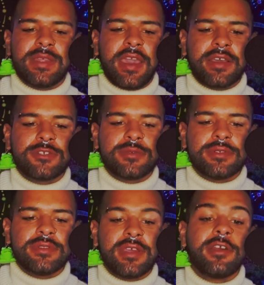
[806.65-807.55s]
the
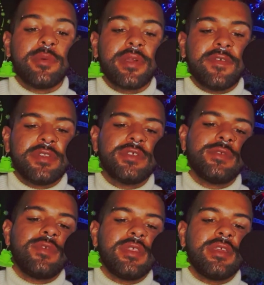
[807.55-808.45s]
actual the artwork of it
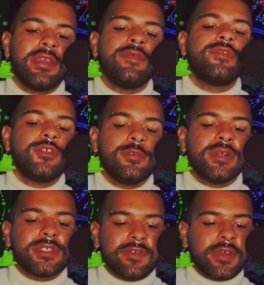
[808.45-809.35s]
doesn't really give too
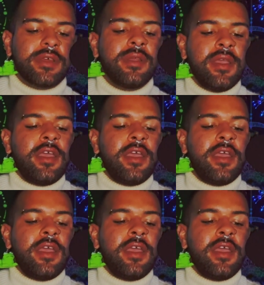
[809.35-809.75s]
much of a